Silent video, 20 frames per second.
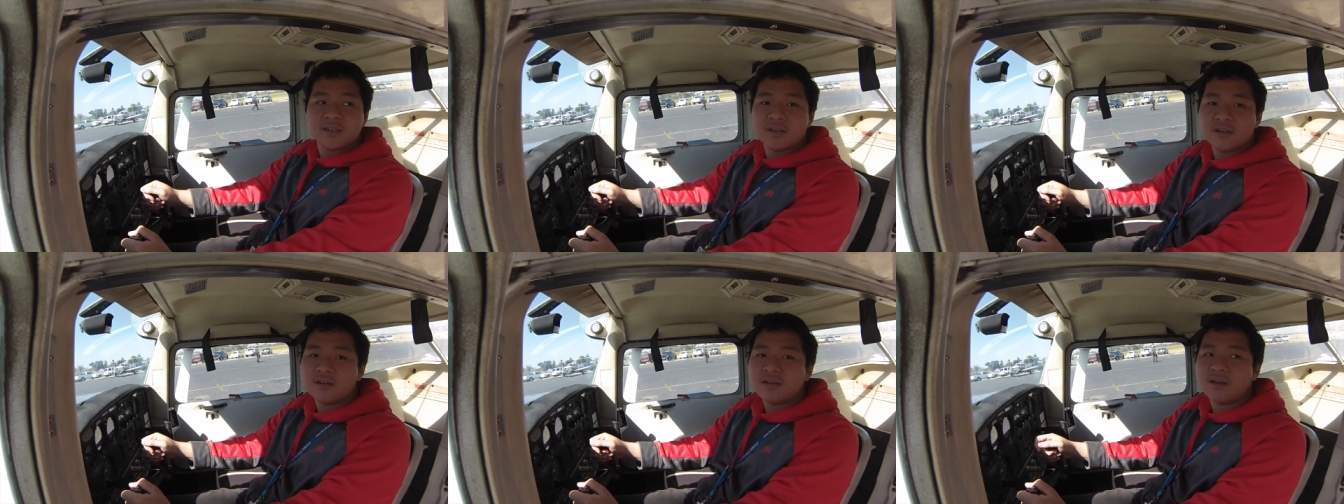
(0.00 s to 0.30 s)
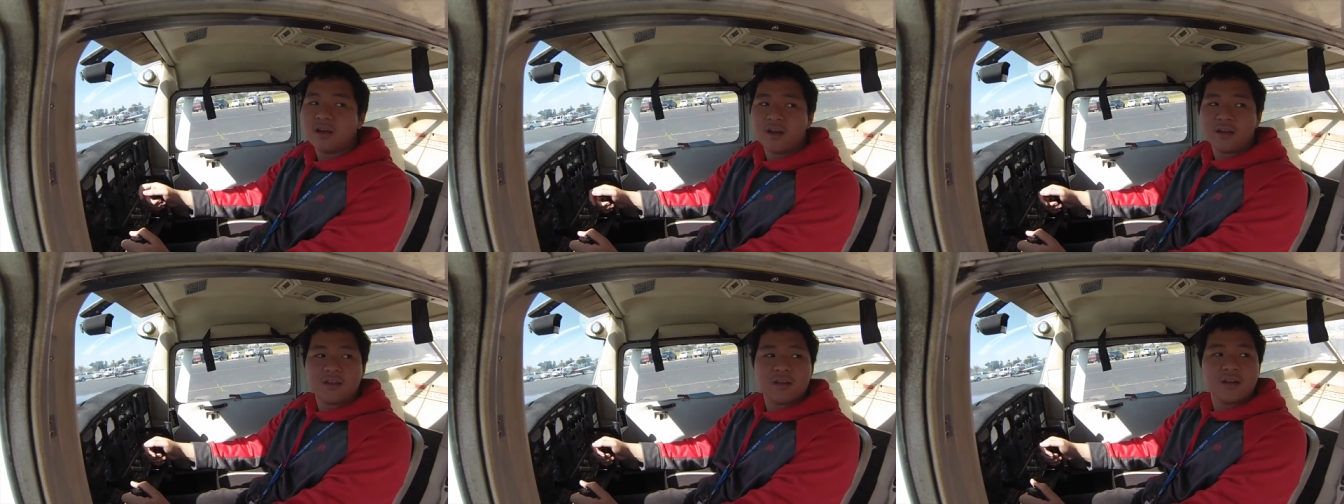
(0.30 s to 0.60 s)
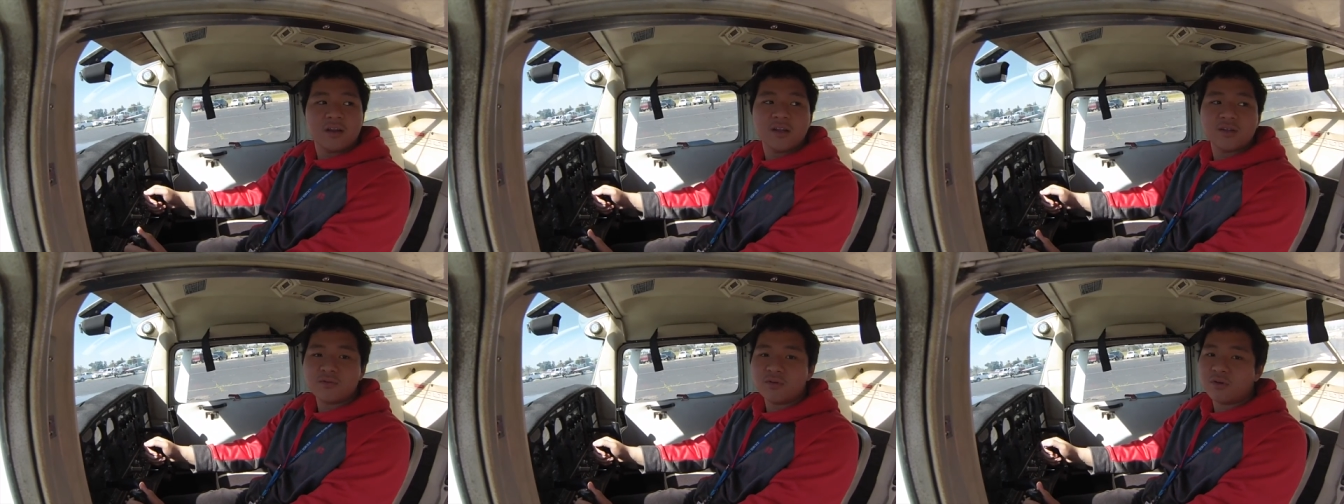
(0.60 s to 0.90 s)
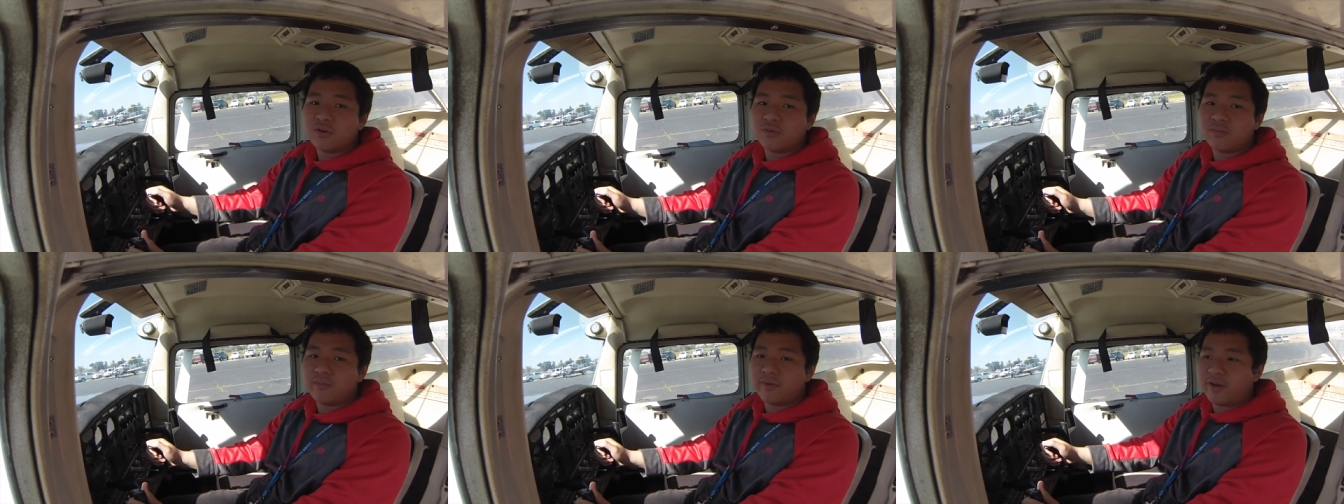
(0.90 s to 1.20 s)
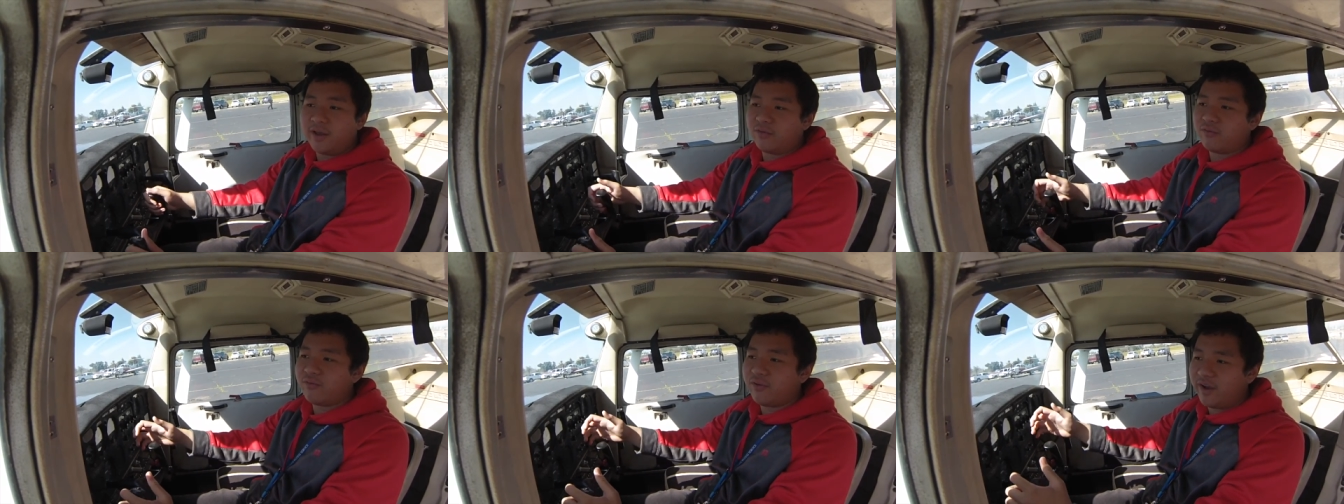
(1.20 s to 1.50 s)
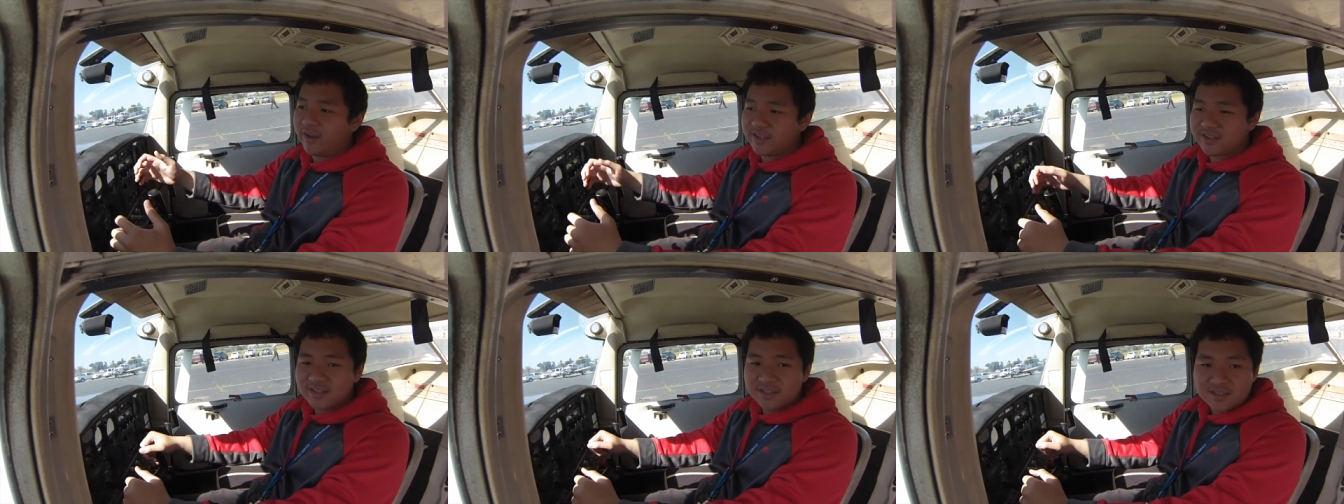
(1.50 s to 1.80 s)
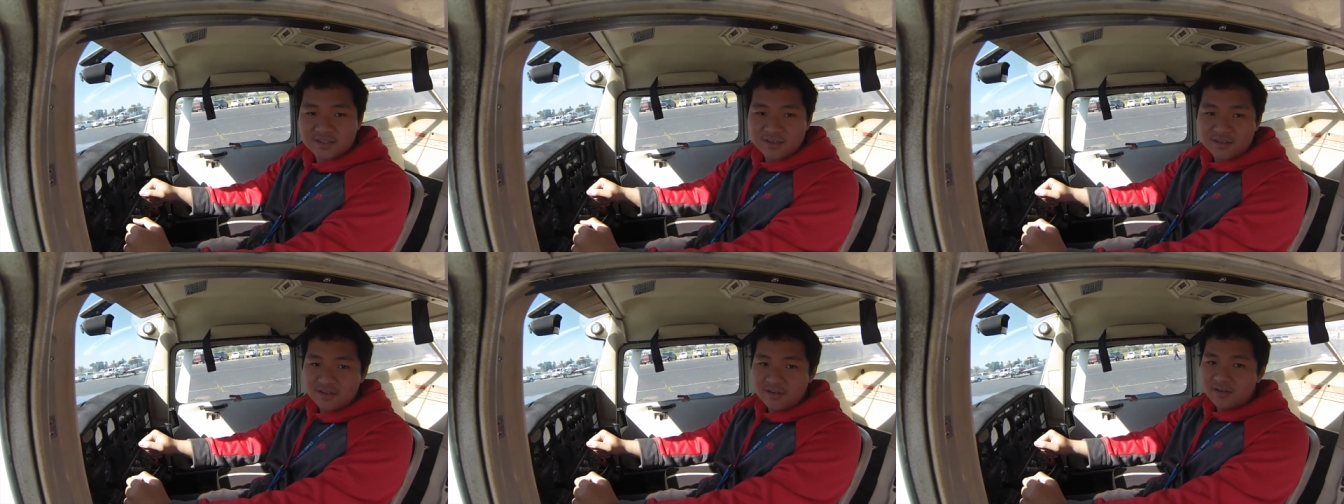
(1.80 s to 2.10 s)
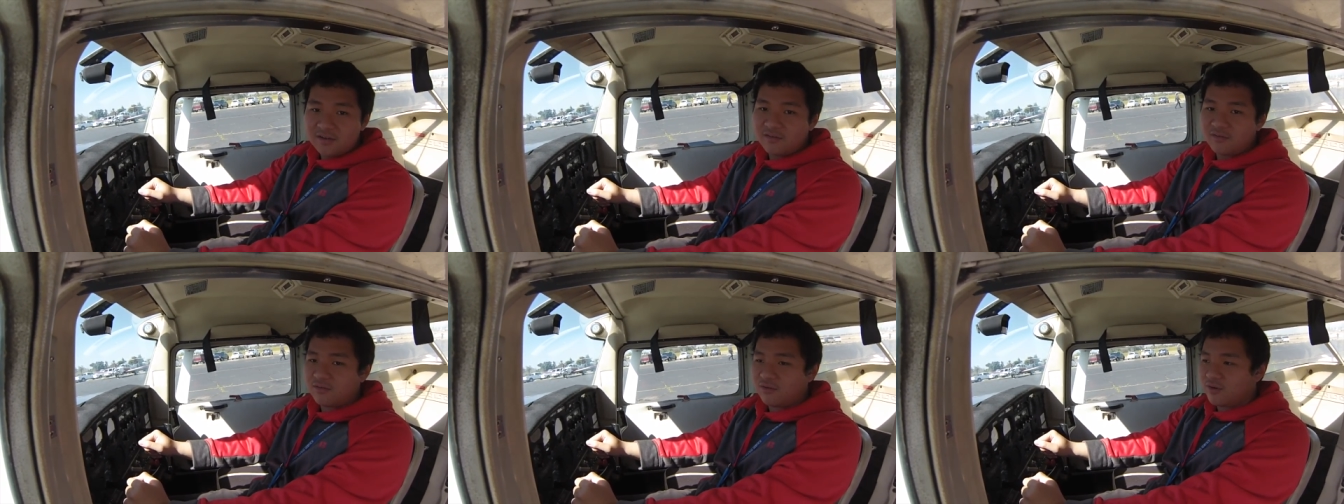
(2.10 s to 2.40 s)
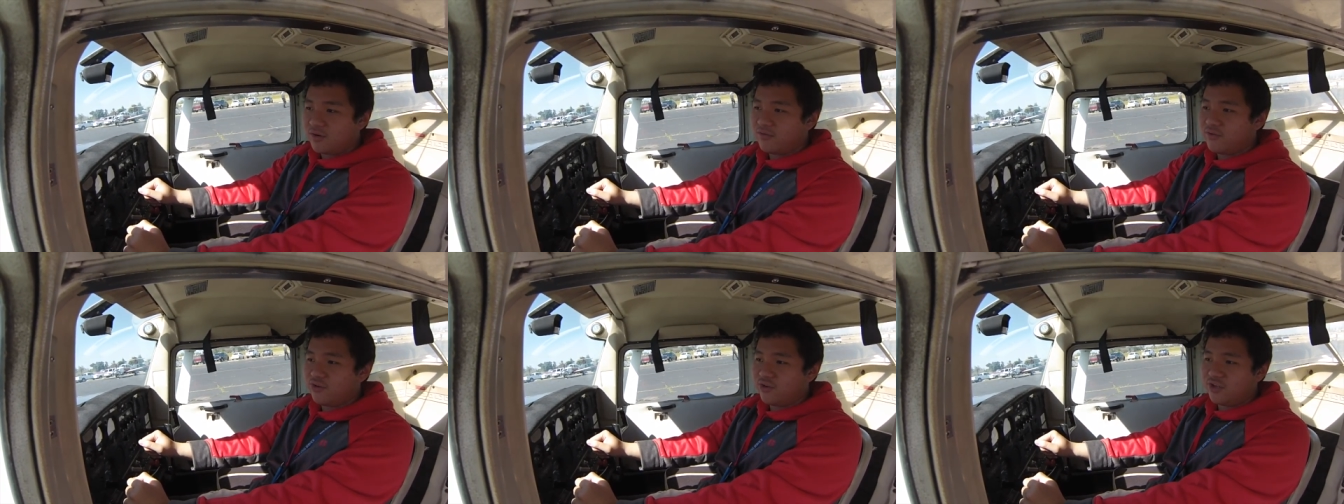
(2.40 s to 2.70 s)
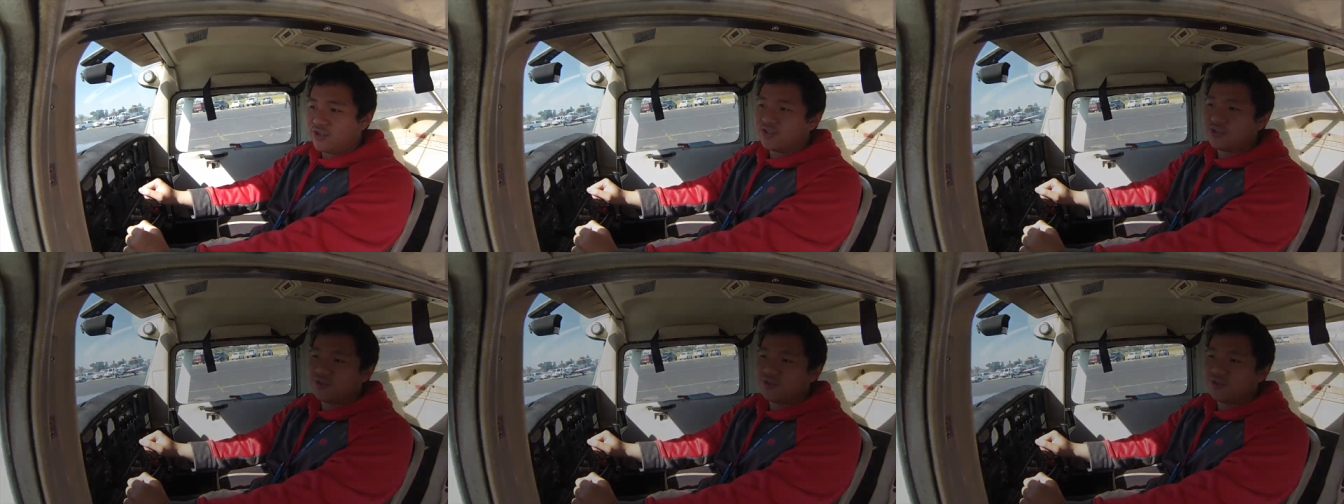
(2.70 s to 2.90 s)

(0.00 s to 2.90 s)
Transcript: i think that's one of my advice for the future